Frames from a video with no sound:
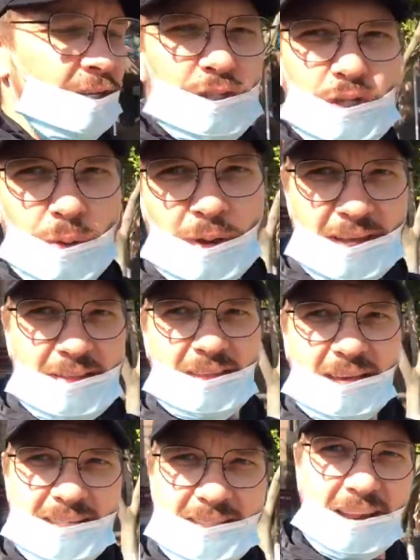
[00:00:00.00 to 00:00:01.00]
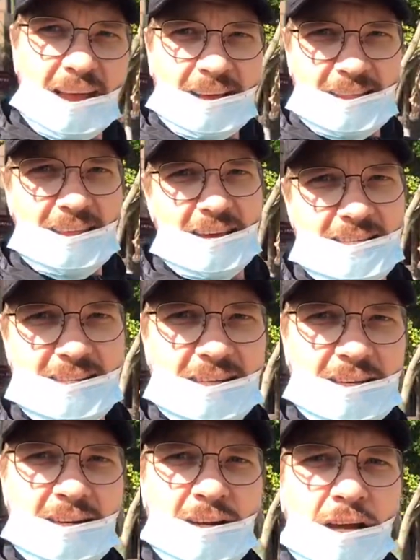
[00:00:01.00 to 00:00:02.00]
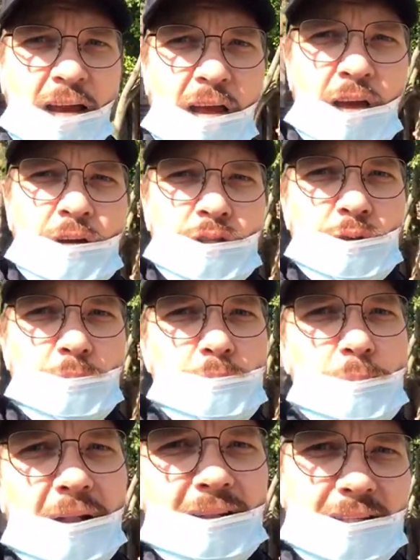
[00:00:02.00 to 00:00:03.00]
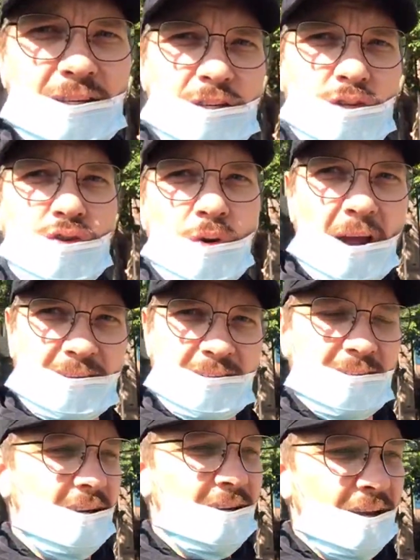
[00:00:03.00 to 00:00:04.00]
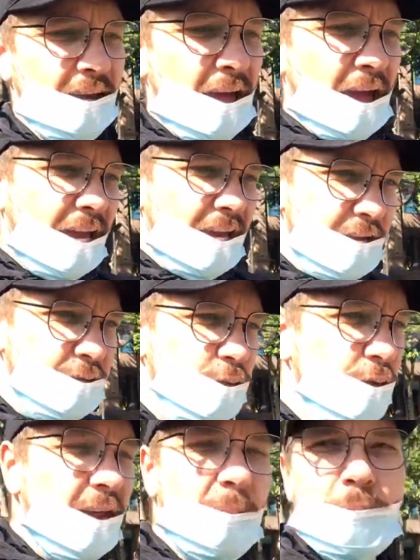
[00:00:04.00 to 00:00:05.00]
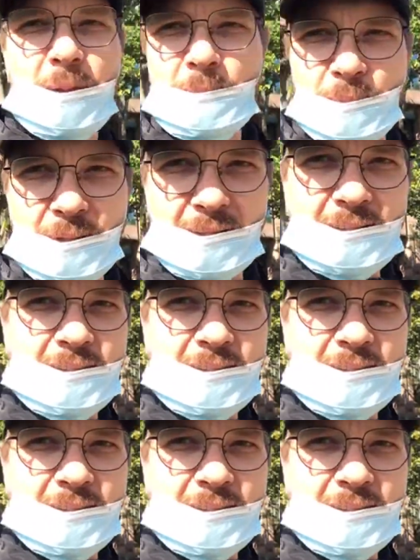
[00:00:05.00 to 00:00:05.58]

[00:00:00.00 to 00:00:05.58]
doing things like this to build trust into their people.